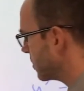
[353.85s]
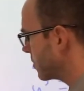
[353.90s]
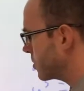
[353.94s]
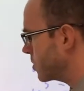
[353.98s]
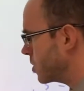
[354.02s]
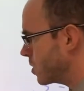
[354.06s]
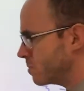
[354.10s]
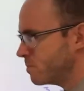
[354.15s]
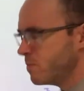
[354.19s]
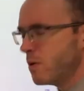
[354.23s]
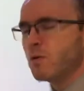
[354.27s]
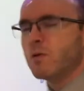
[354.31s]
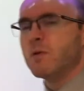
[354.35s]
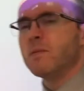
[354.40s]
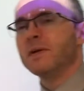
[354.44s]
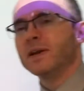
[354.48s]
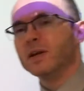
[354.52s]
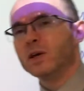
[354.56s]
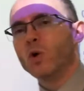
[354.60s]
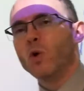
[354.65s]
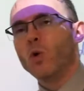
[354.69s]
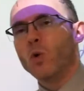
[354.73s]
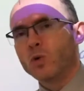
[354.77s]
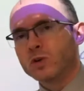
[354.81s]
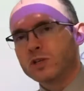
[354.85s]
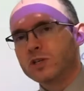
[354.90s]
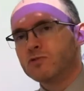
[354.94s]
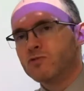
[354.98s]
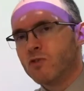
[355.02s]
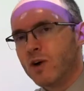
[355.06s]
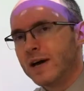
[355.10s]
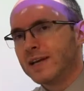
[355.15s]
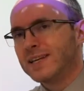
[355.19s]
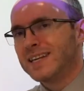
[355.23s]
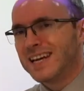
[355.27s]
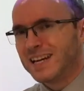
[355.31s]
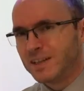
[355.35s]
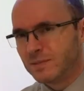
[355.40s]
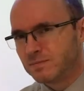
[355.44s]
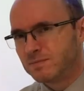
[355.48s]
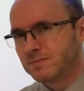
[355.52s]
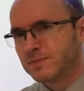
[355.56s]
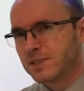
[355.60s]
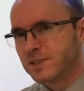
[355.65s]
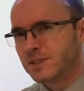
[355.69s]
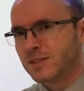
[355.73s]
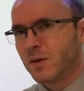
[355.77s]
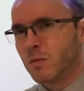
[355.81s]
you probably ought to write down
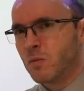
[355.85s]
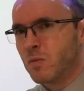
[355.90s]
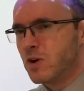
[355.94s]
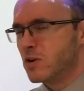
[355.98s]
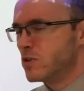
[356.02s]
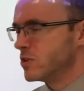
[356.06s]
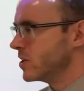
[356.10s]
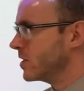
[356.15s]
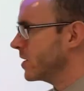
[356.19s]
somewhere in your